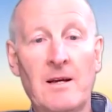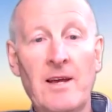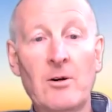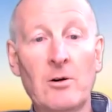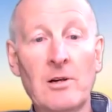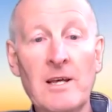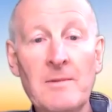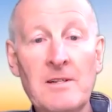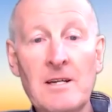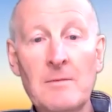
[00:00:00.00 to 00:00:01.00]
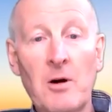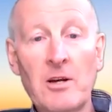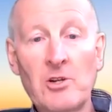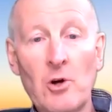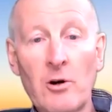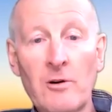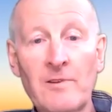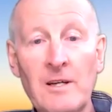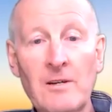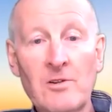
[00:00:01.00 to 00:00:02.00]
They're not limited by
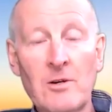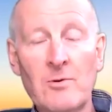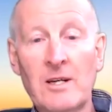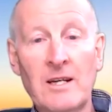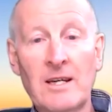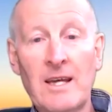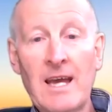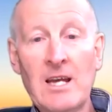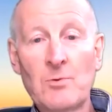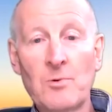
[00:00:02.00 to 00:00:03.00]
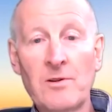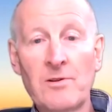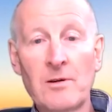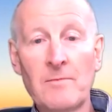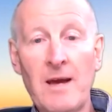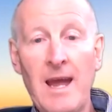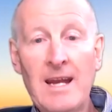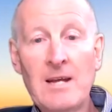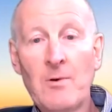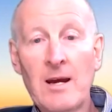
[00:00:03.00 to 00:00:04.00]
geography, so you can engage with them
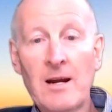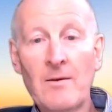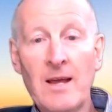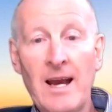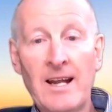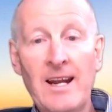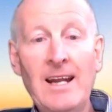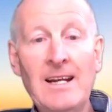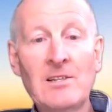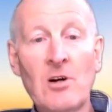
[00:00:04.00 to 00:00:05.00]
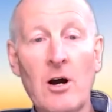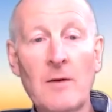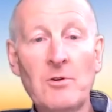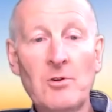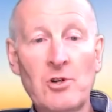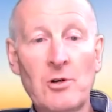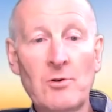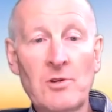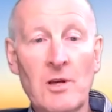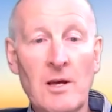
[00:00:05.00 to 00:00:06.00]
anywhere and at any time you
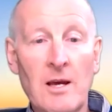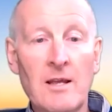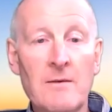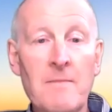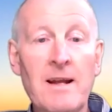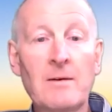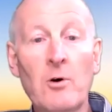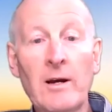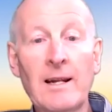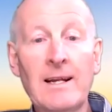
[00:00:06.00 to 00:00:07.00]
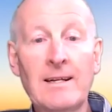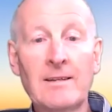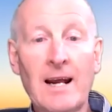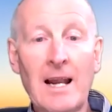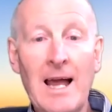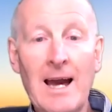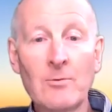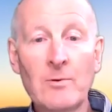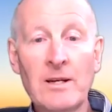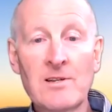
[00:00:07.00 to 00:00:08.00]
choose. The men in white linen, the cloud
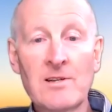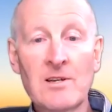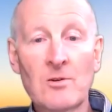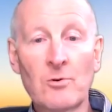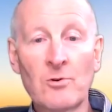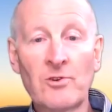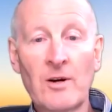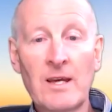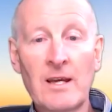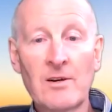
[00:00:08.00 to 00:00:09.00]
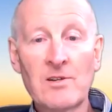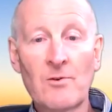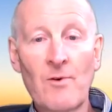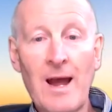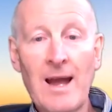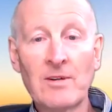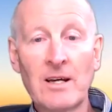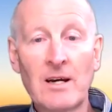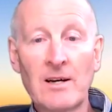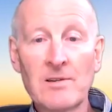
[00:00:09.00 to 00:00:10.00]
of witnesses, are also here
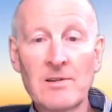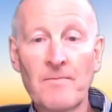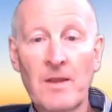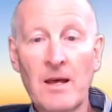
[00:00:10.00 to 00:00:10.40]
surrounding us,